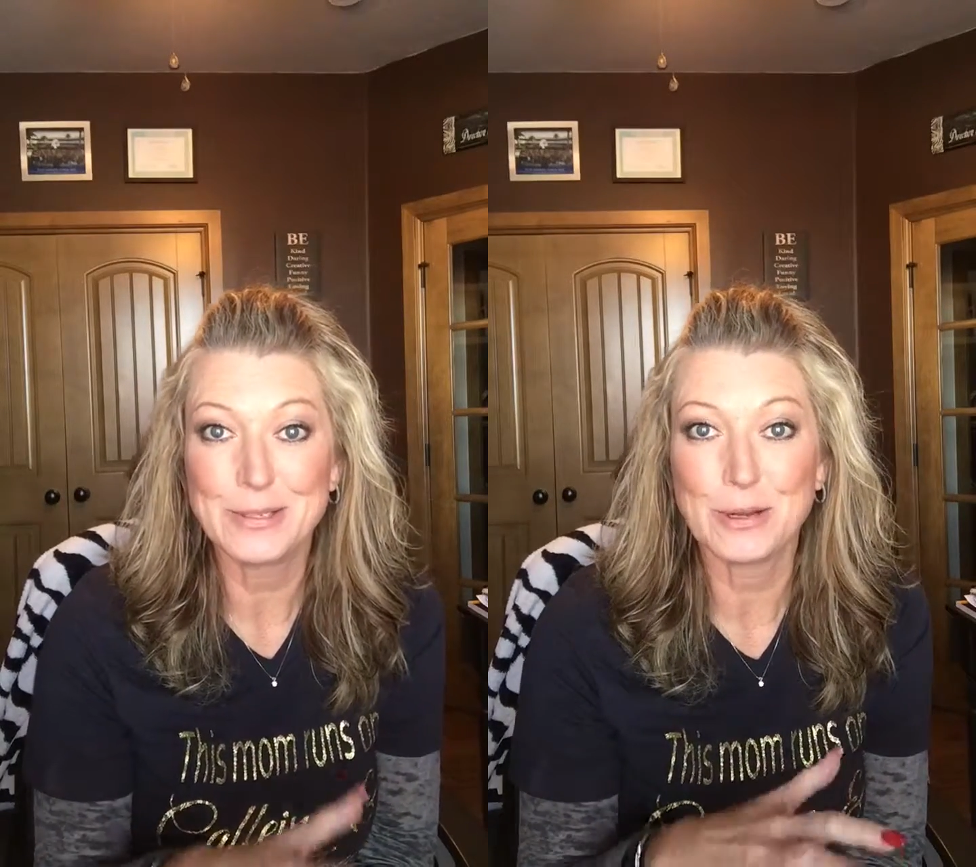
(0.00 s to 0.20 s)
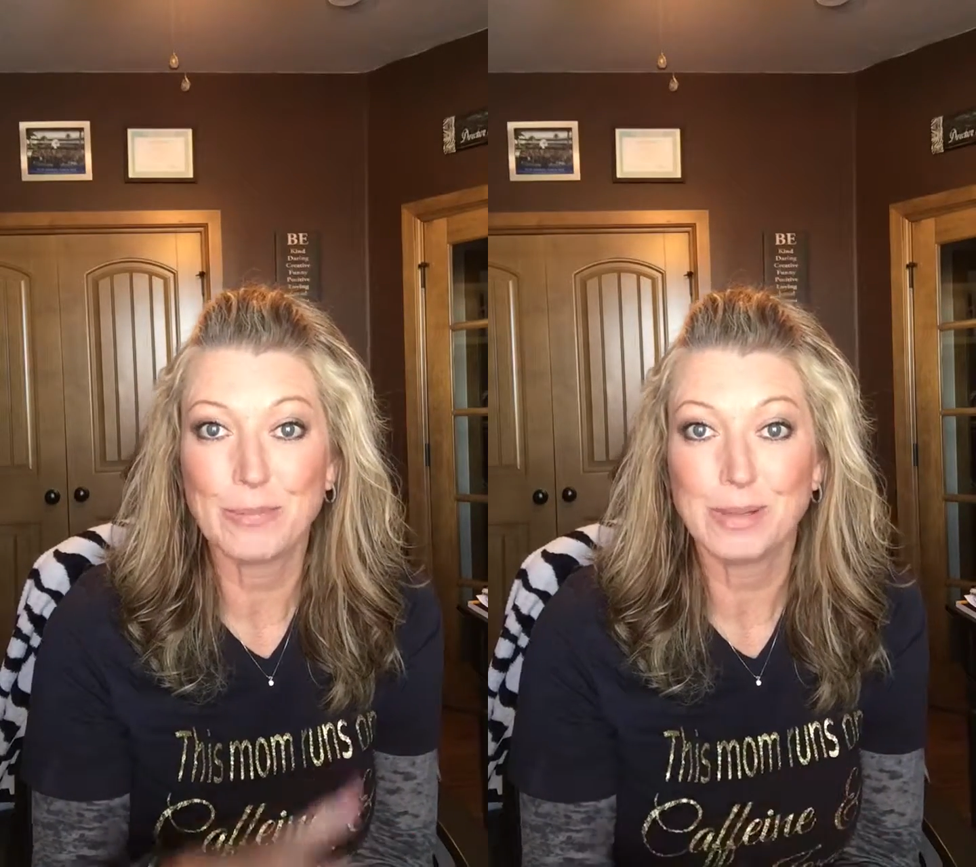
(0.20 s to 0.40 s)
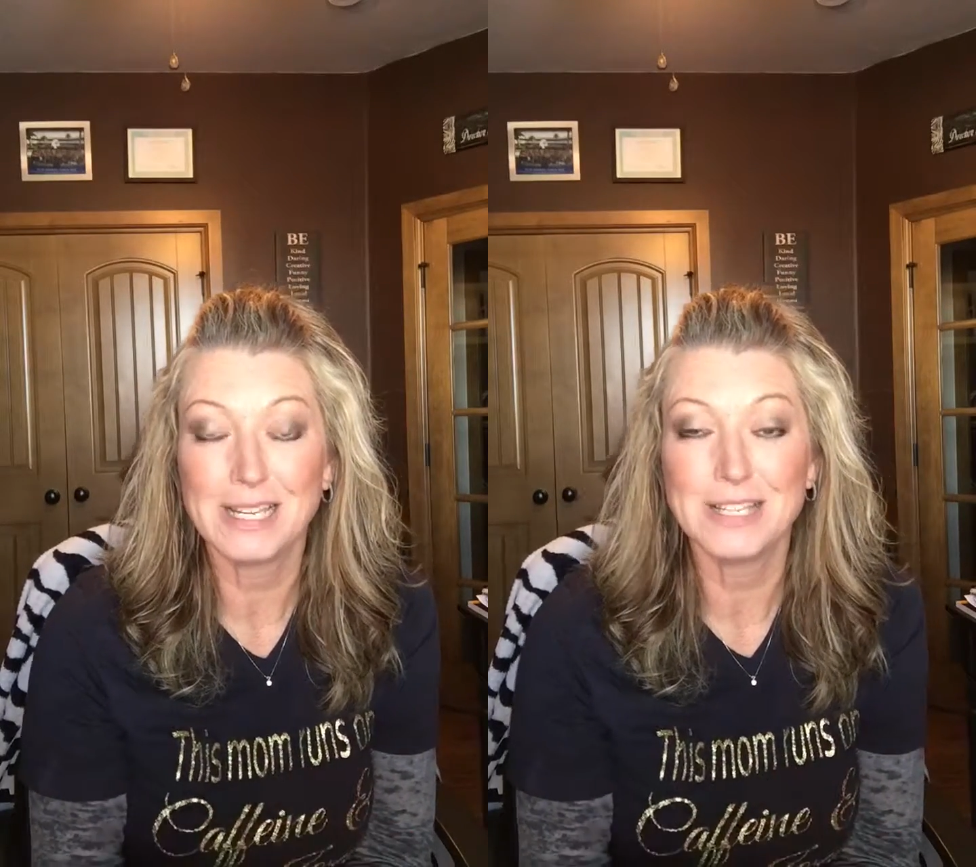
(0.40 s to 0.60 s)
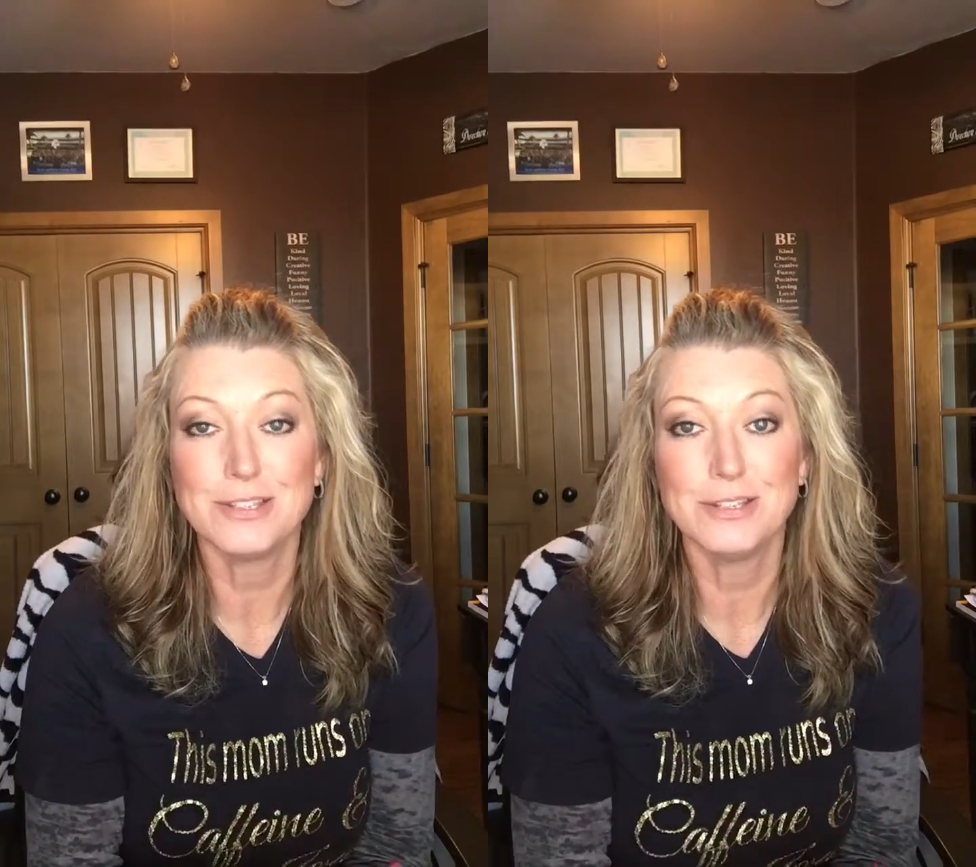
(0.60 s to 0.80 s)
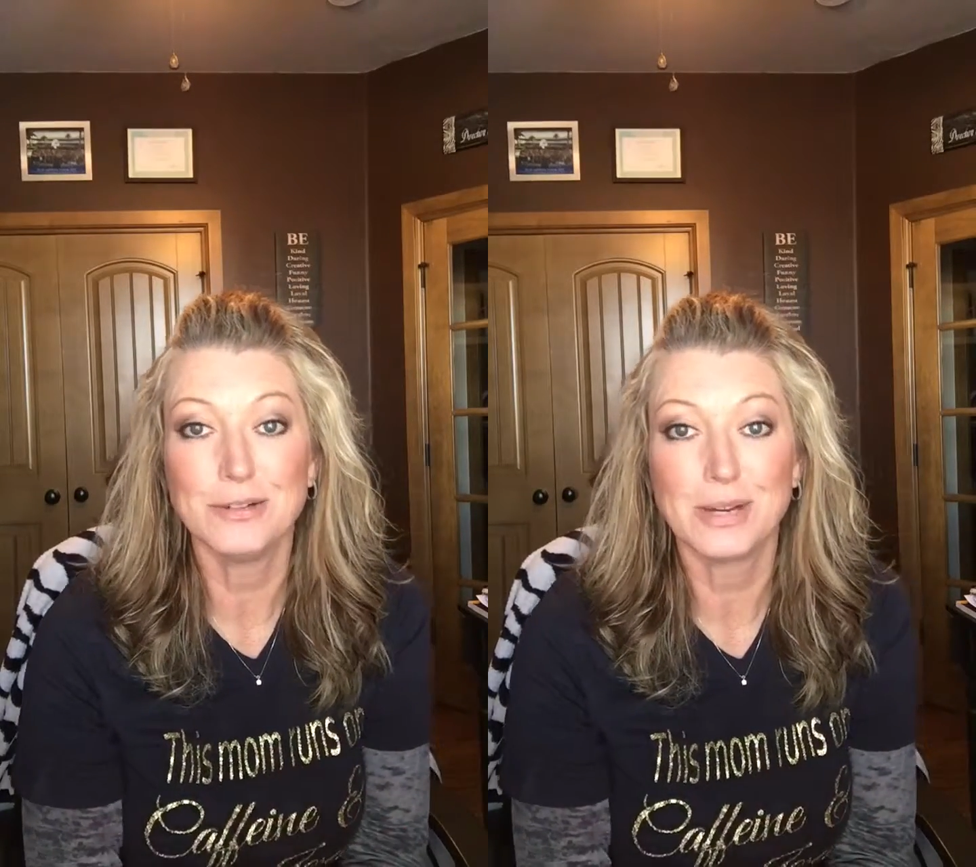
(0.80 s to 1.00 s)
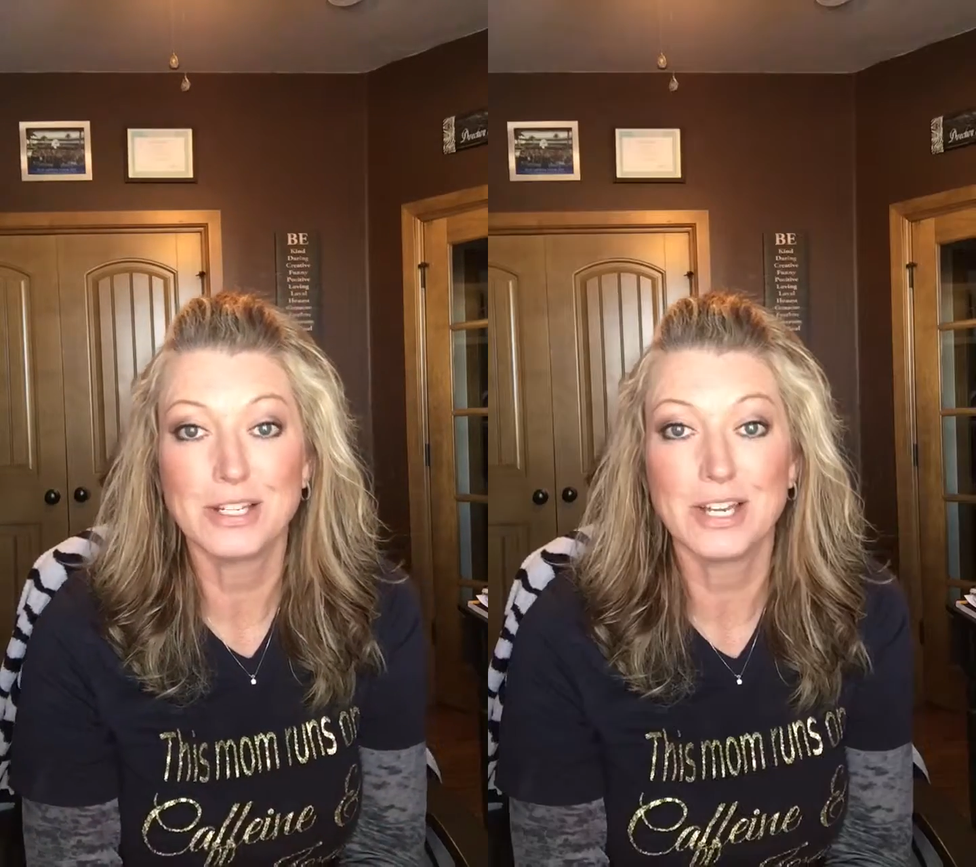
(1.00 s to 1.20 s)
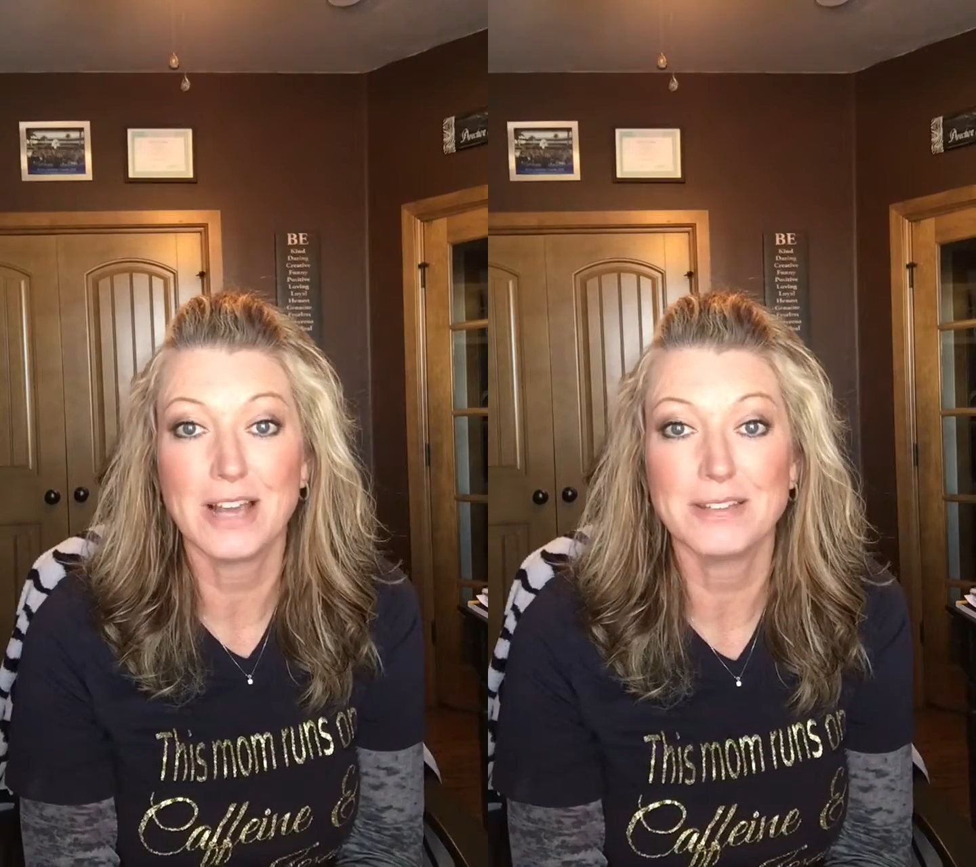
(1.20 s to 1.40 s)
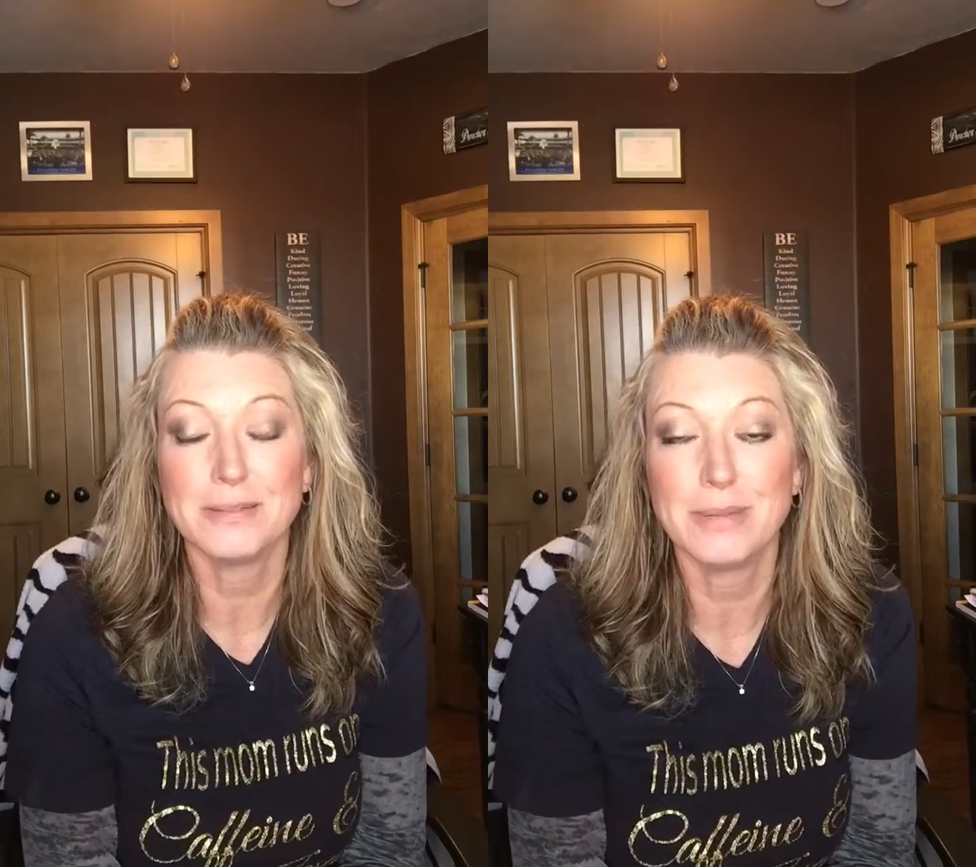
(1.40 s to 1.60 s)
so please do reach
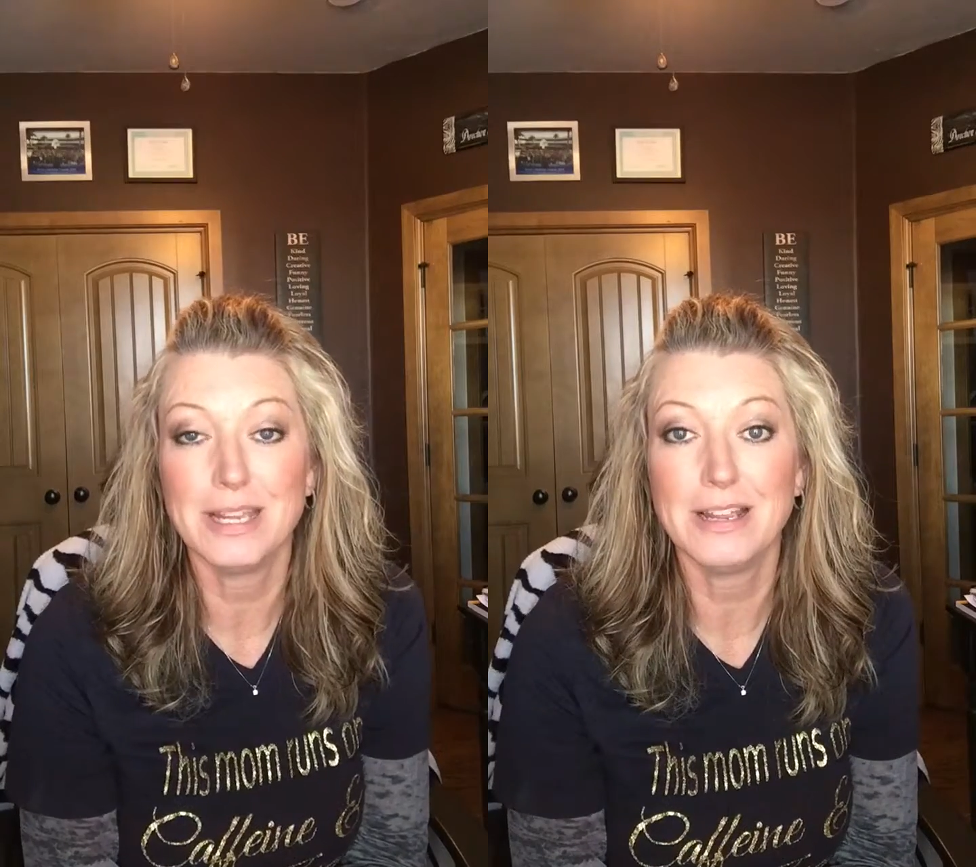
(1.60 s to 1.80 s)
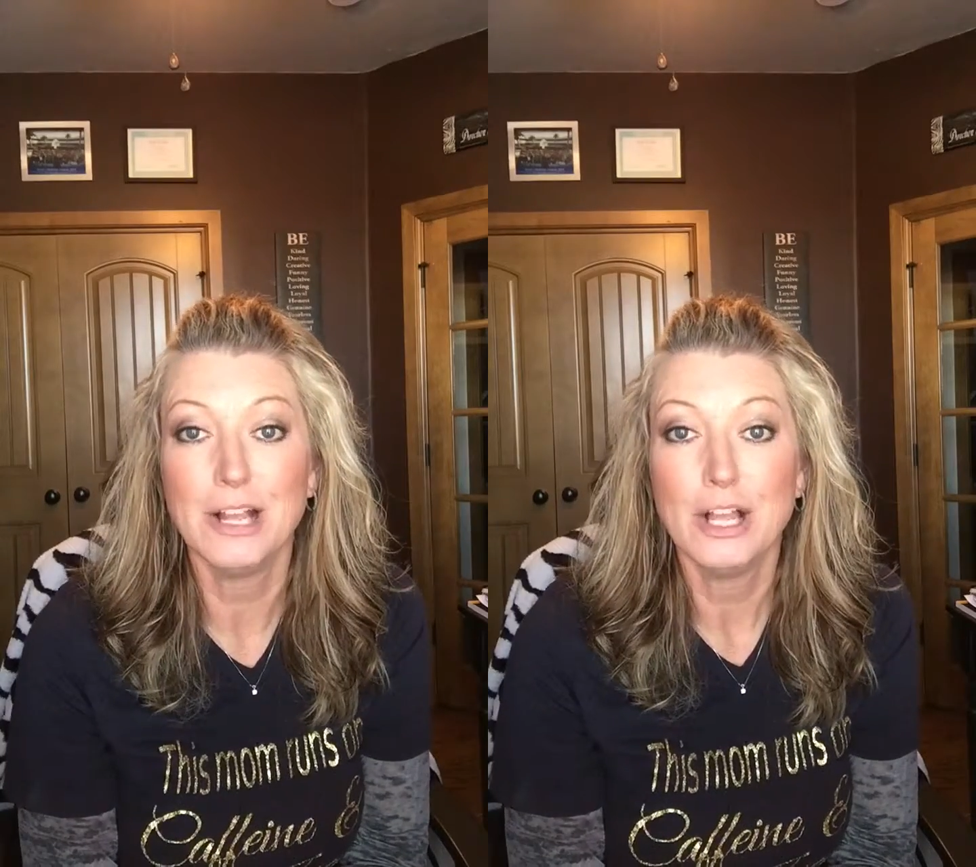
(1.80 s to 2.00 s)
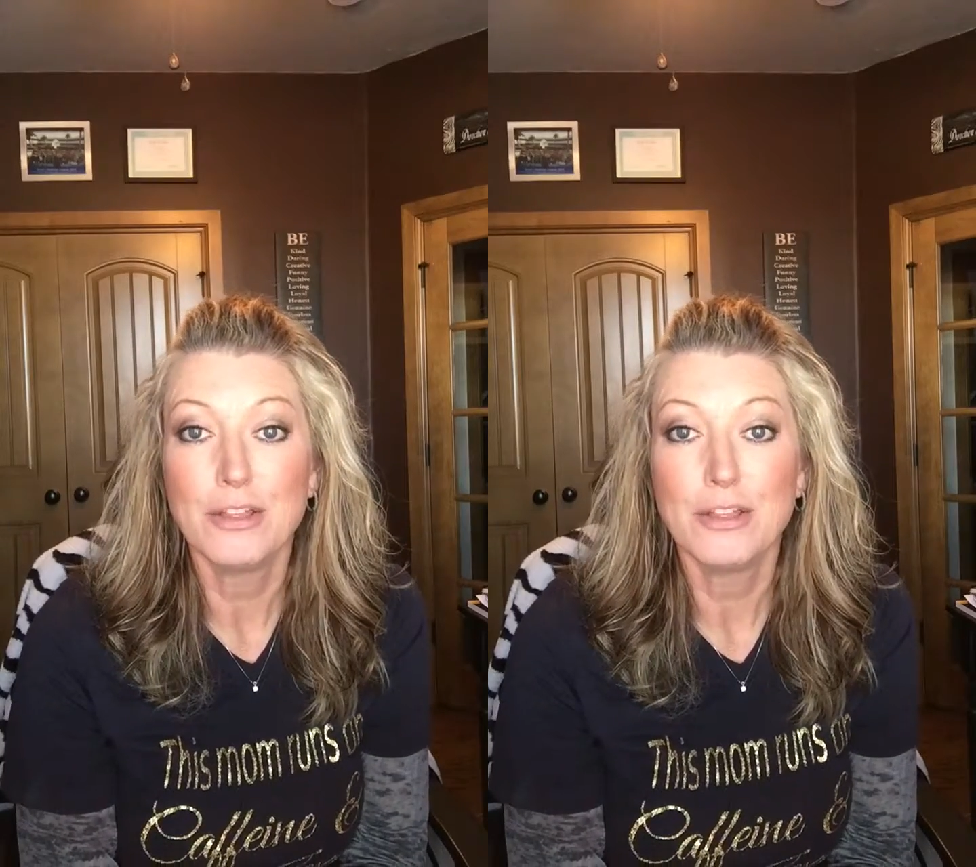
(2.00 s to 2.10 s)
out to me